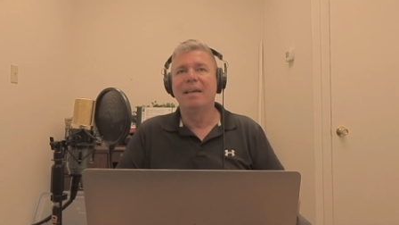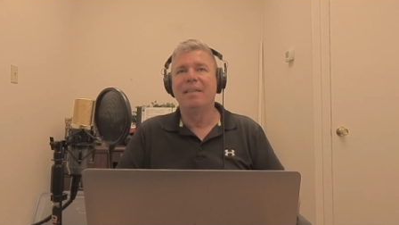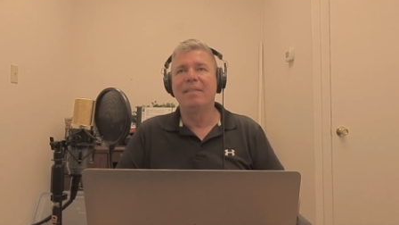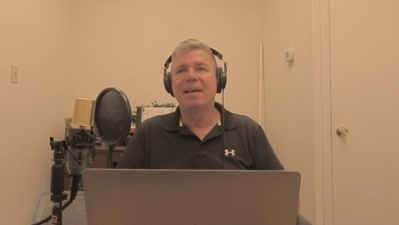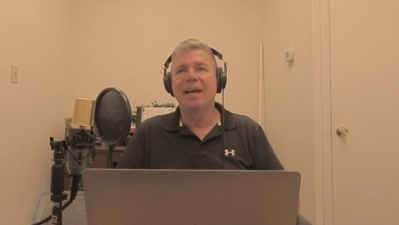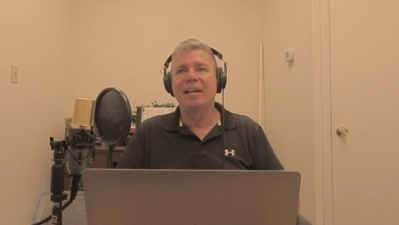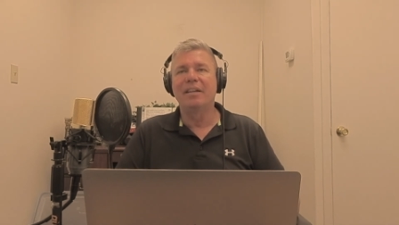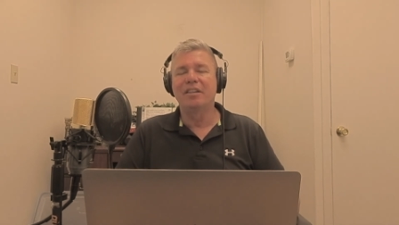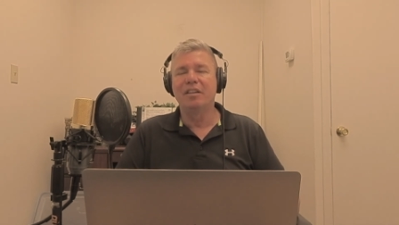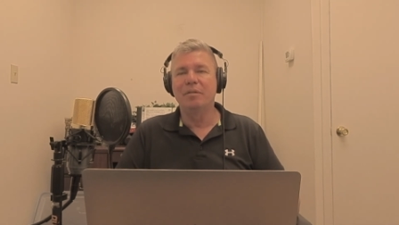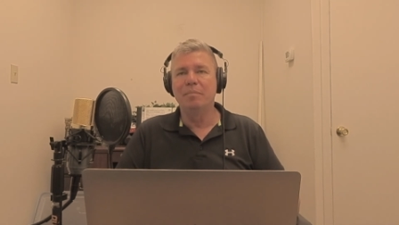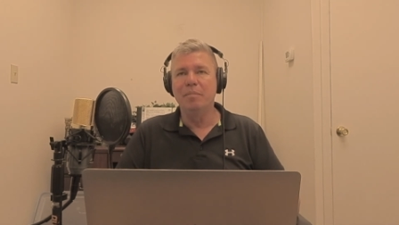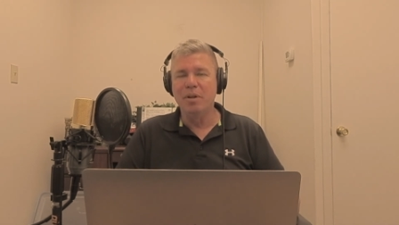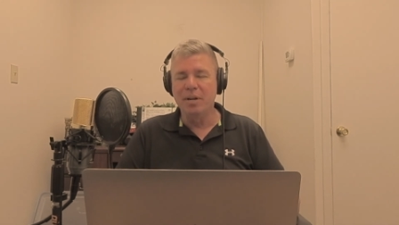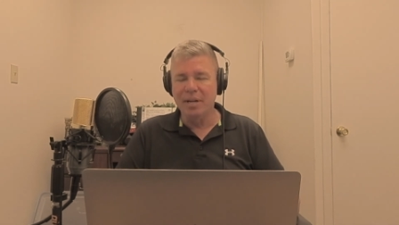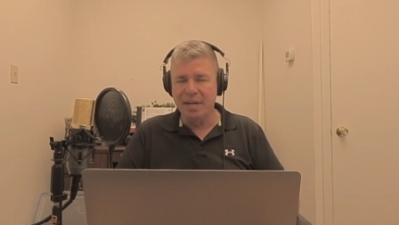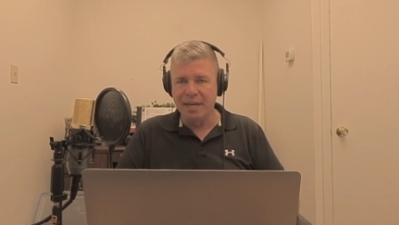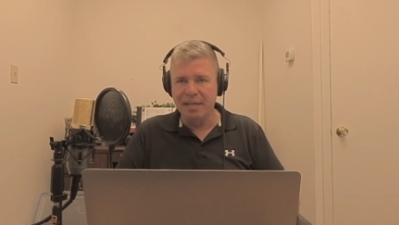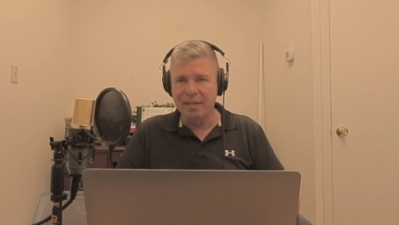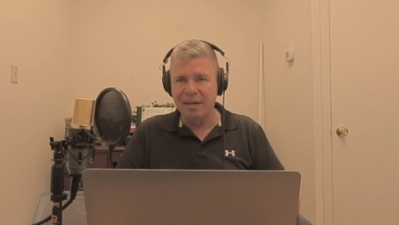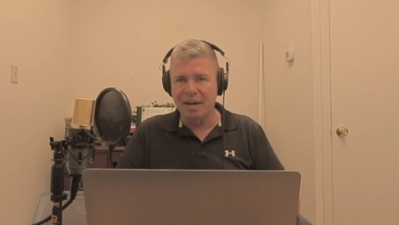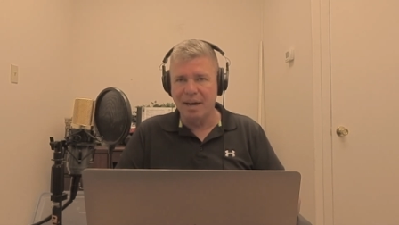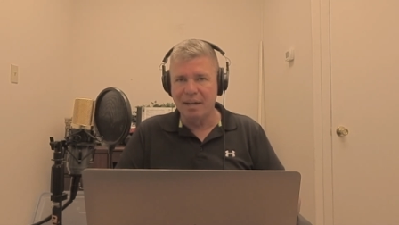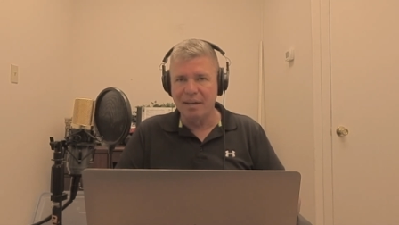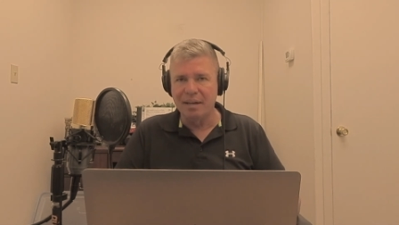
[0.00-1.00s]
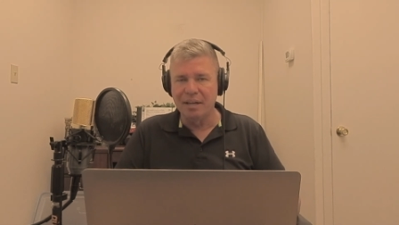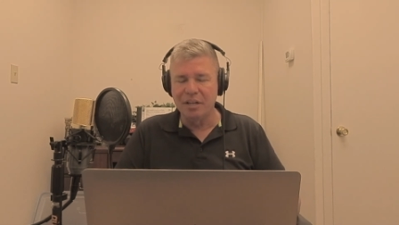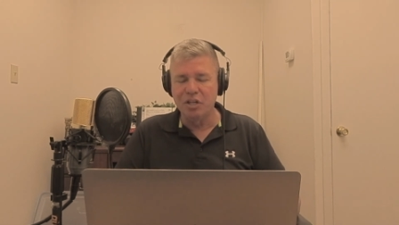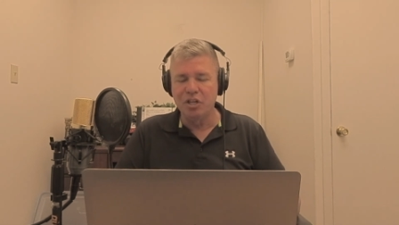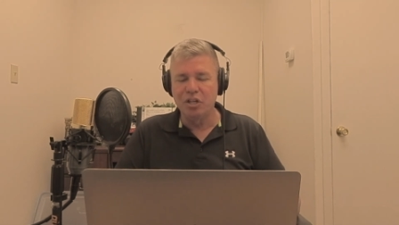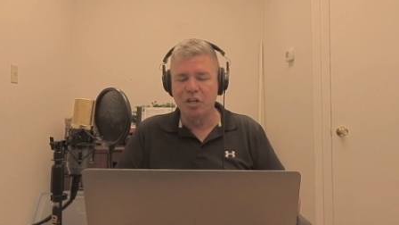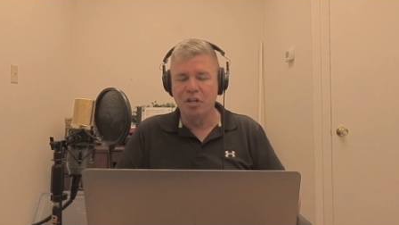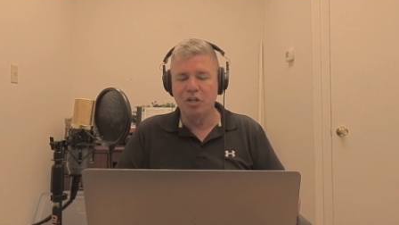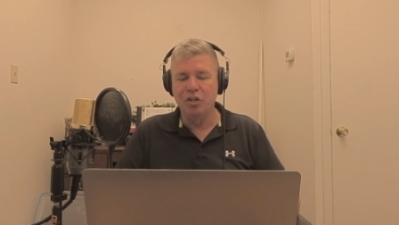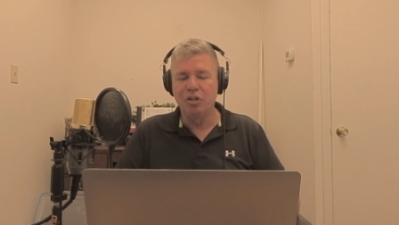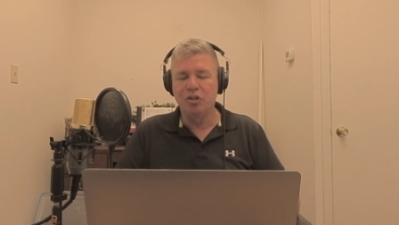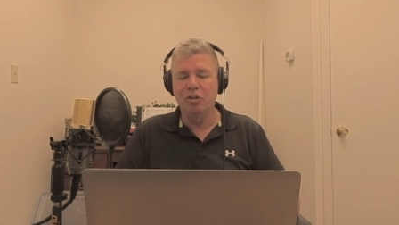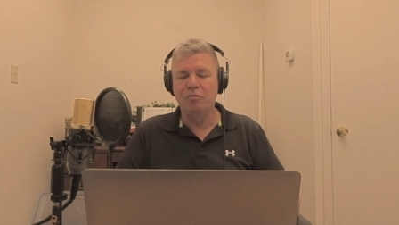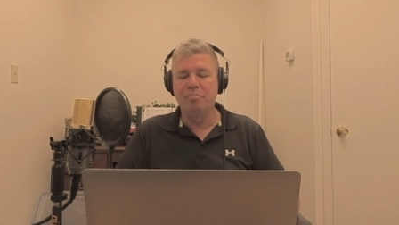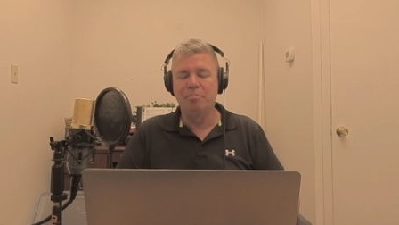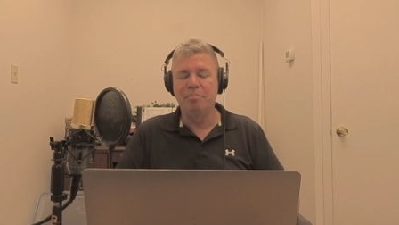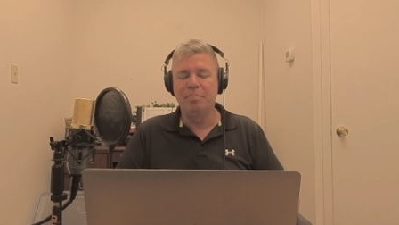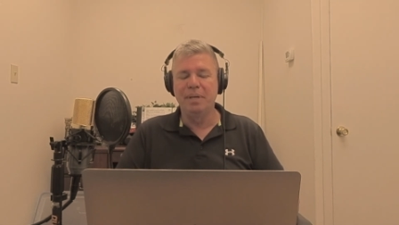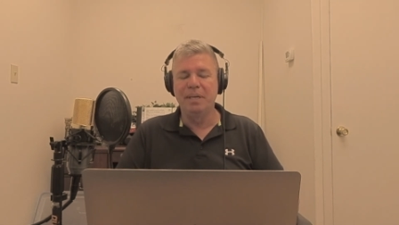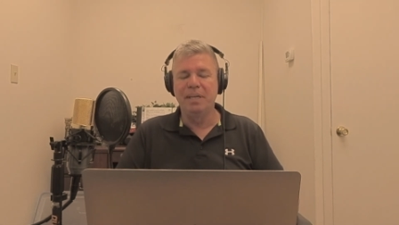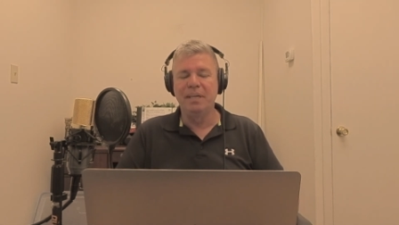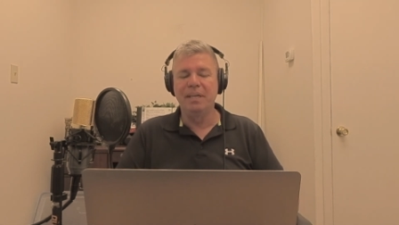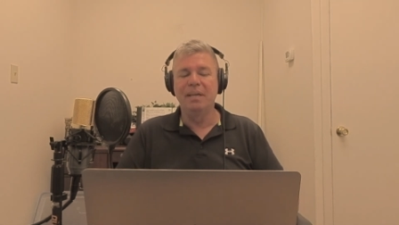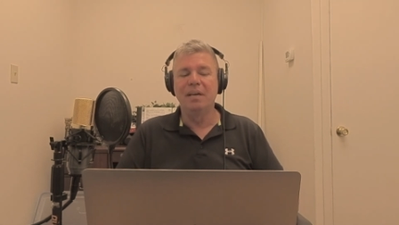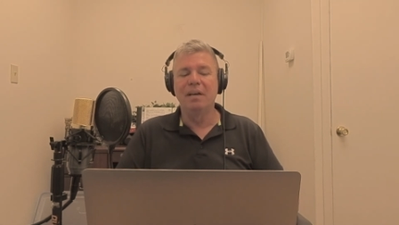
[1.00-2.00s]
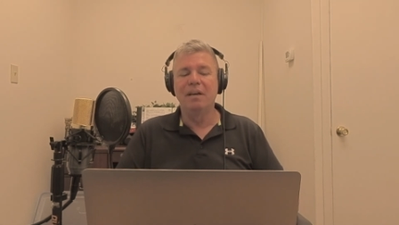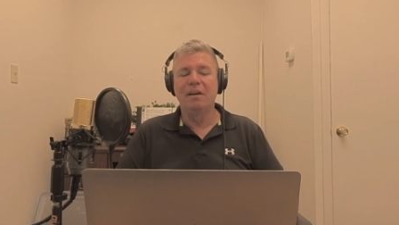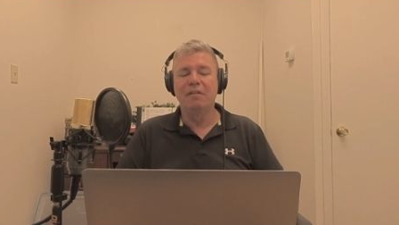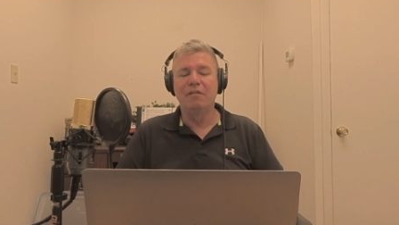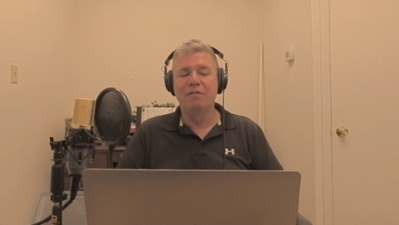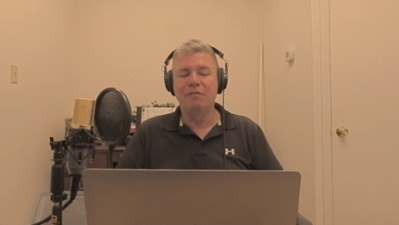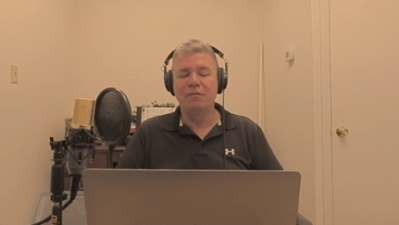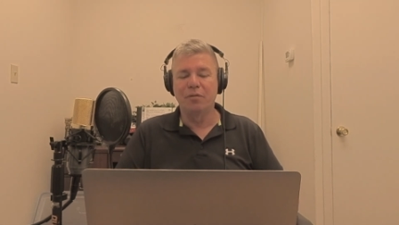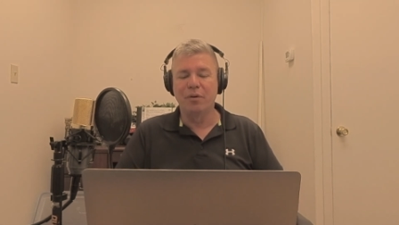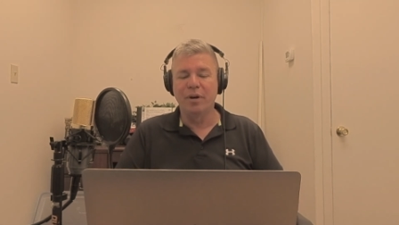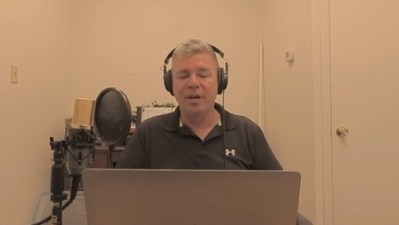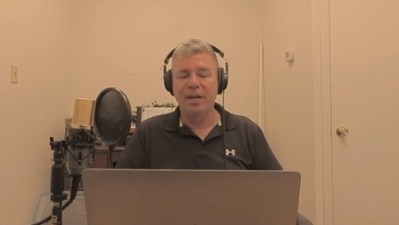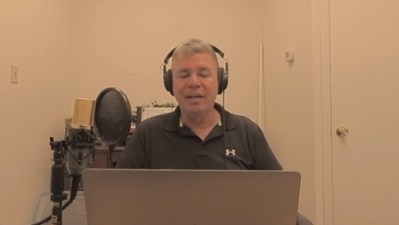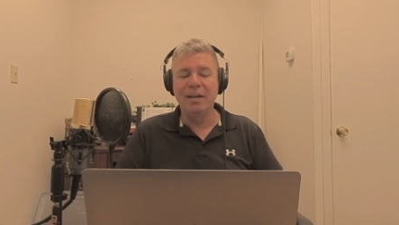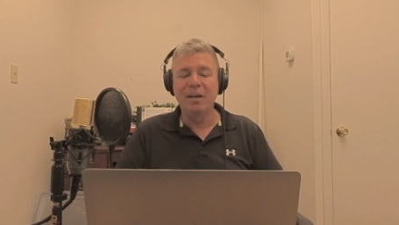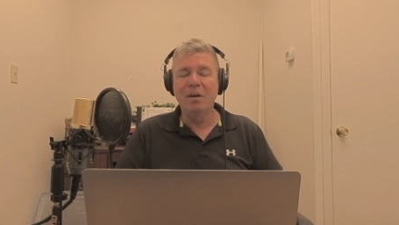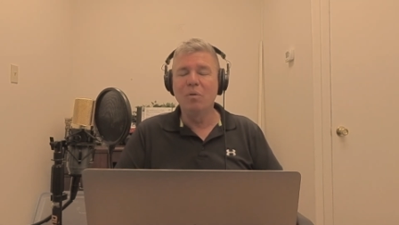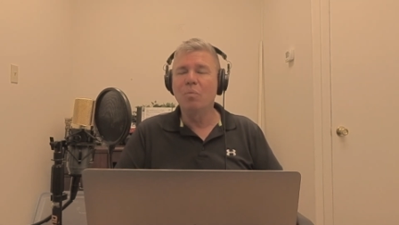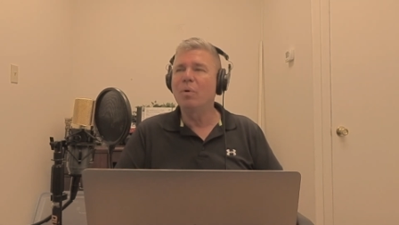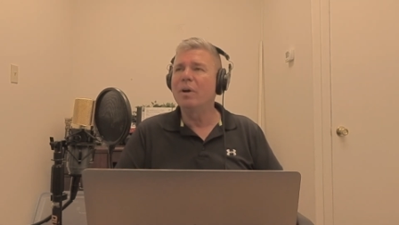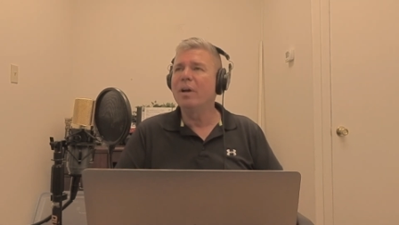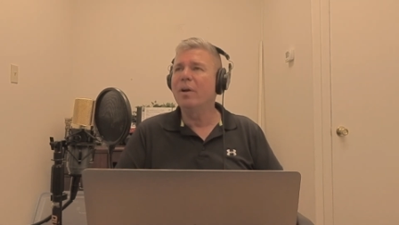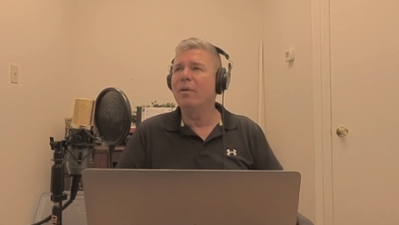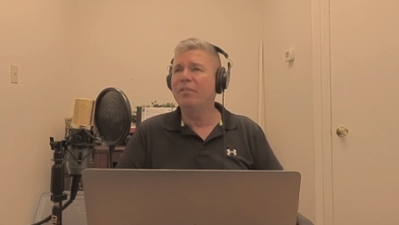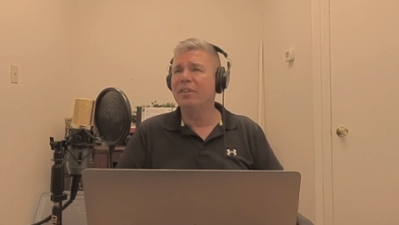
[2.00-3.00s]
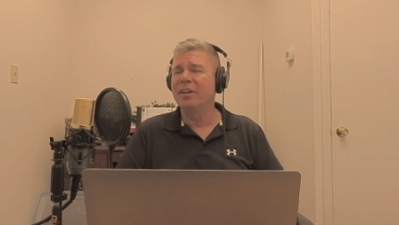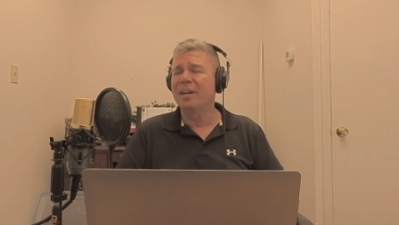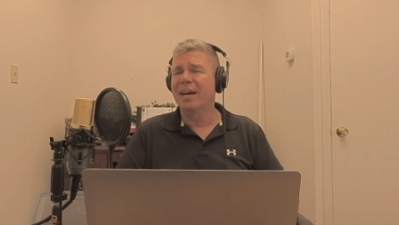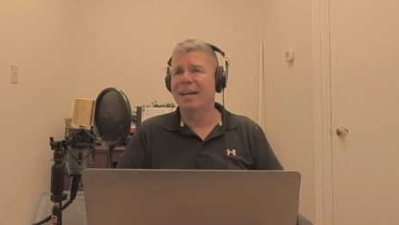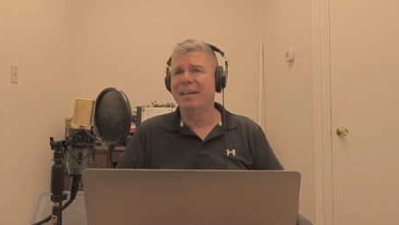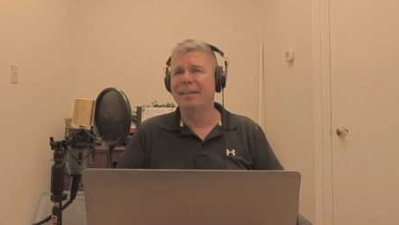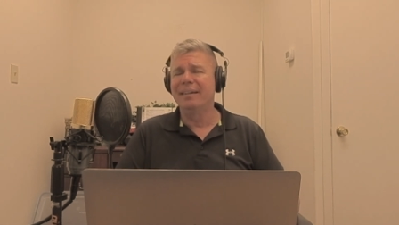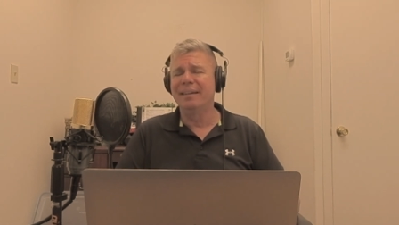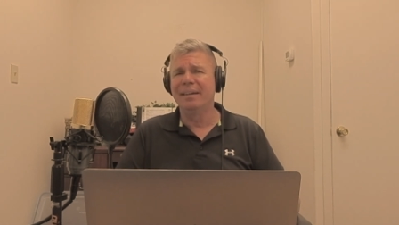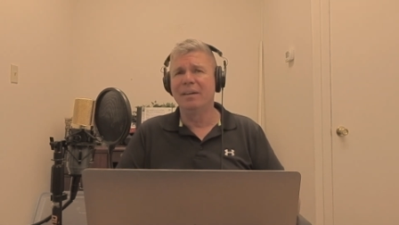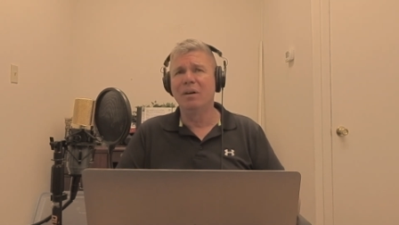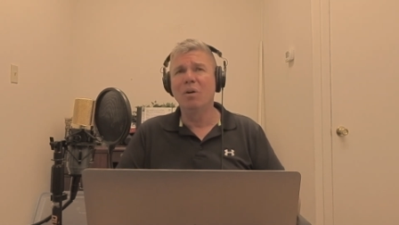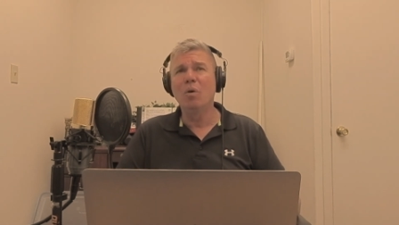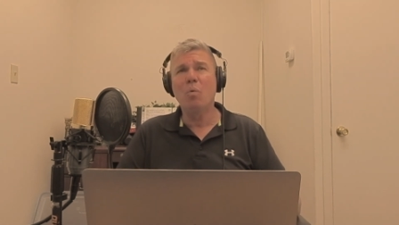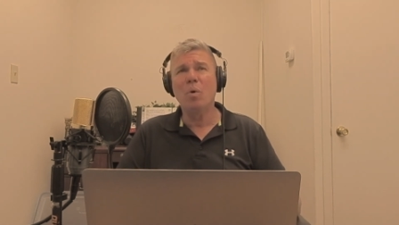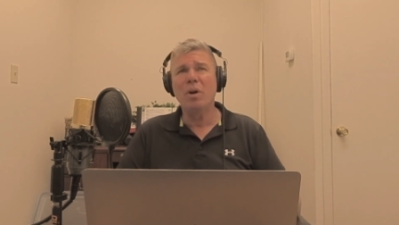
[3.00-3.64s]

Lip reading: that community college should be free. Well, here's an idea.